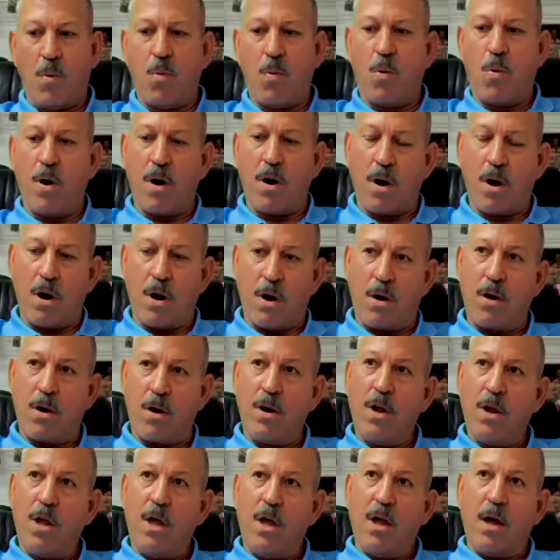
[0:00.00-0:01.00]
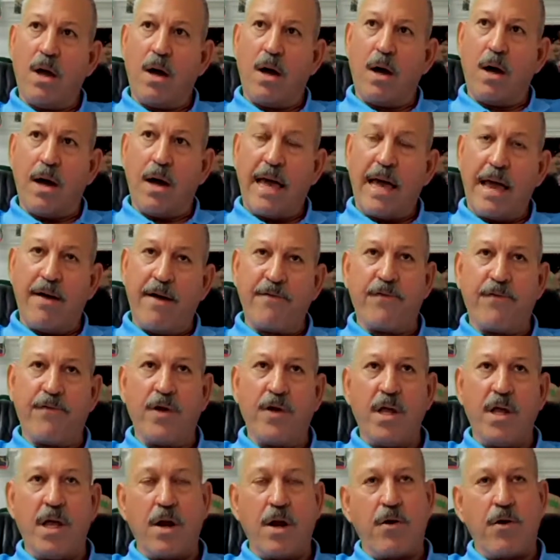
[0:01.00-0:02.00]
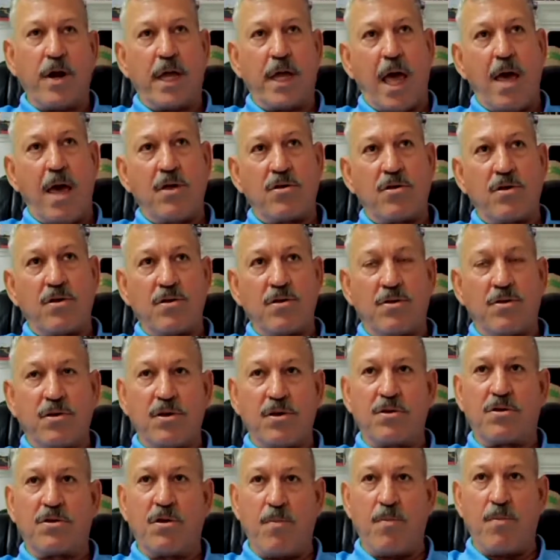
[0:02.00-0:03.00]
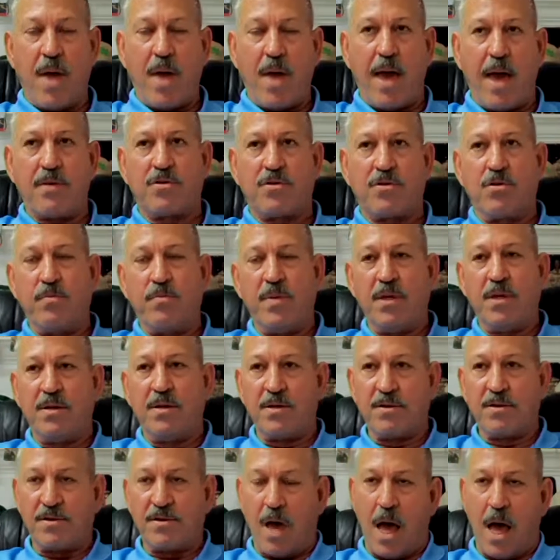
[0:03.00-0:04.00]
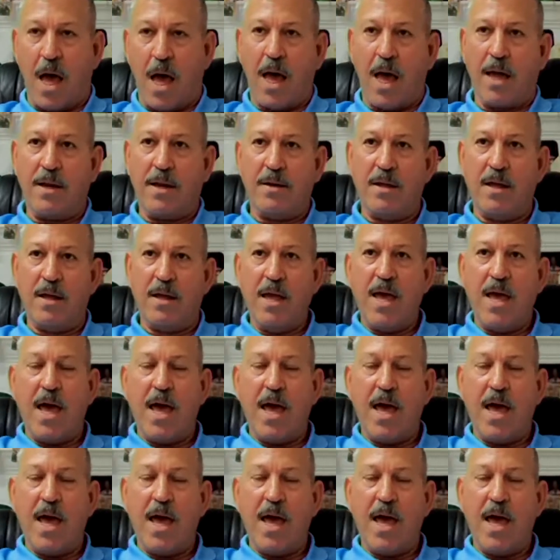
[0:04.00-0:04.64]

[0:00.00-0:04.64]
where every irrigation system has to be designed